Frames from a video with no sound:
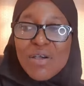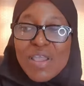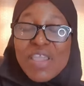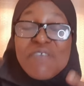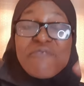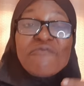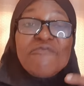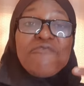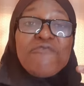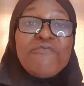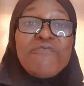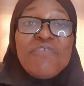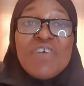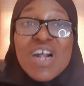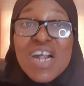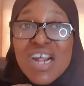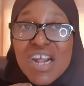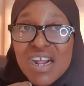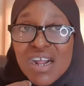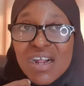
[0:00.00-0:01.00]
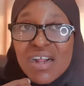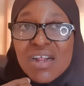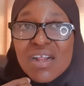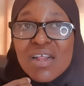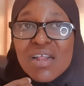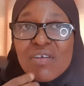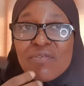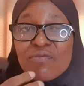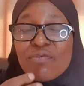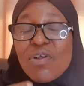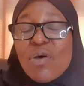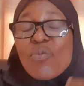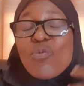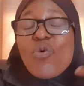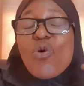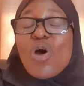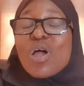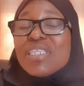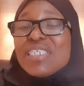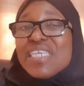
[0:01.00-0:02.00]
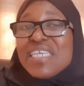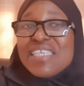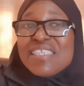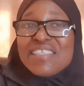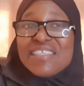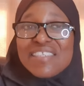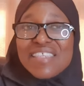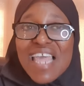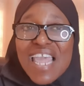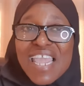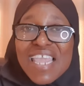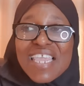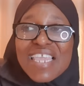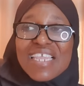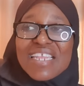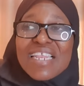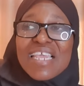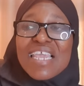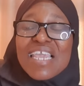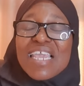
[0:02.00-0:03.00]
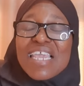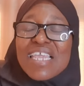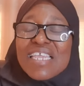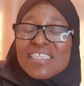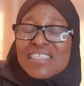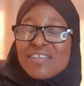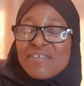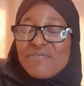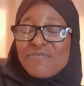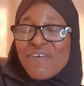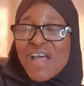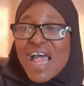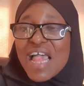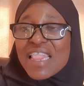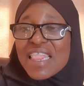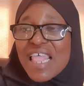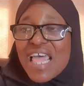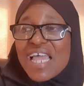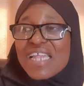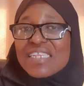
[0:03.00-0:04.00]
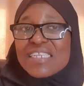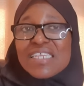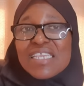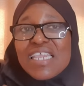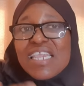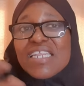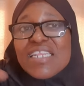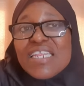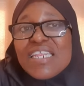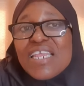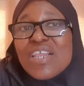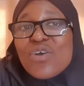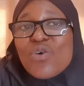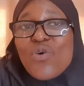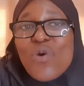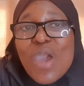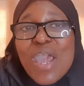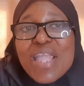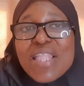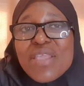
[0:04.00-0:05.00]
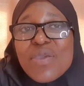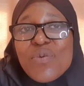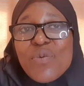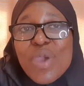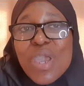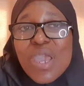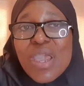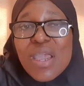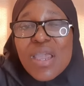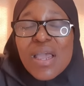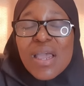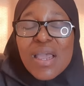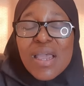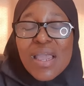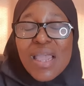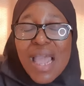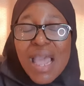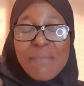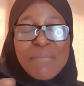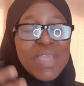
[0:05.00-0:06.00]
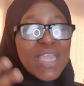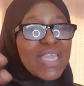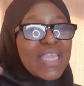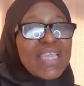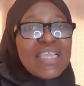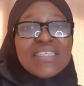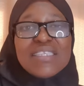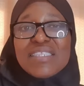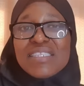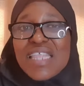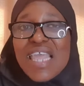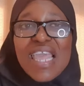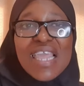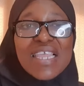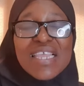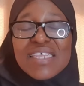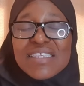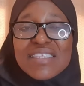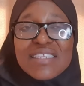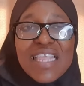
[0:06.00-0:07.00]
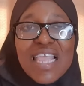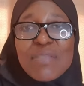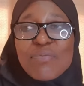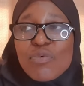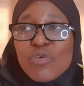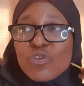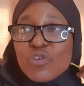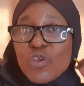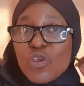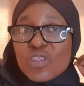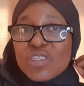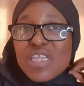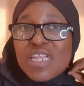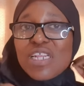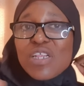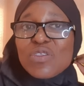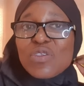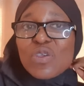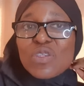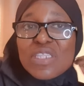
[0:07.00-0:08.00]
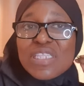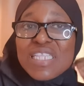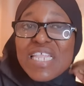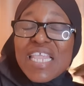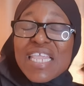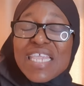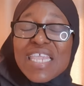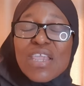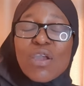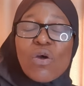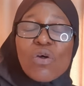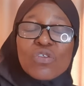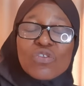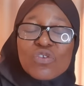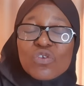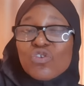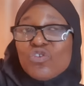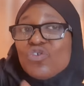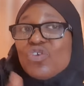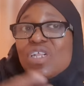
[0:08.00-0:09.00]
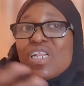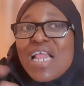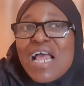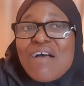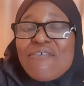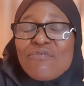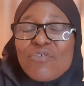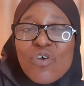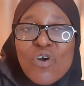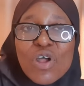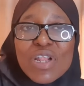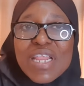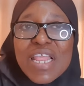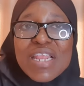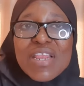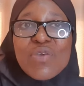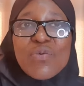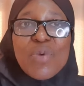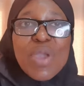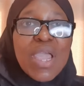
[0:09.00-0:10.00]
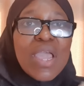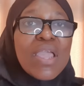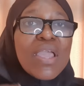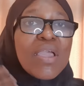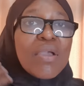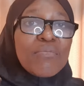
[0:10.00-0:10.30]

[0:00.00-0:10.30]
infer from what he's saying, is the fact that he didn't go anywhere. I mean, he stayed put. So Senator Ningi also shouldn't have gone anywhere.